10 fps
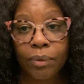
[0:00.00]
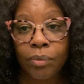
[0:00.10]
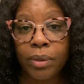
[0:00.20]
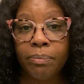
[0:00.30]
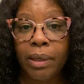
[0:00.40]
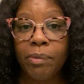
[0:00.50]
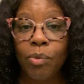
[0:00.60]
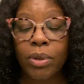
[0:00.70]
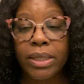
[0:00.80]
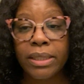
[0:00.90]
and
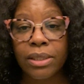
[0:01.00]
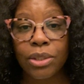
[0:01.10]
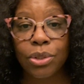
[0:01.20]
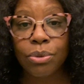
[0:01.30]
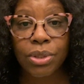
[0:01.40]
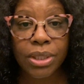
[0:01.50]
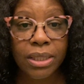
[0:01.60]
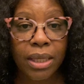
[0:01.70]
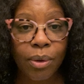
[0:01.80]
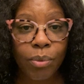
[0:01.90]
what institutions
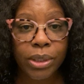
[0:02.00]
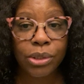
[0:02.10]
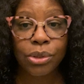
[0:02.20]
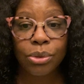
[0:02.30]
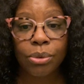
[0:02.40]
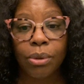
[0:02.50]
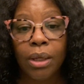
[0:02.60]
they went to,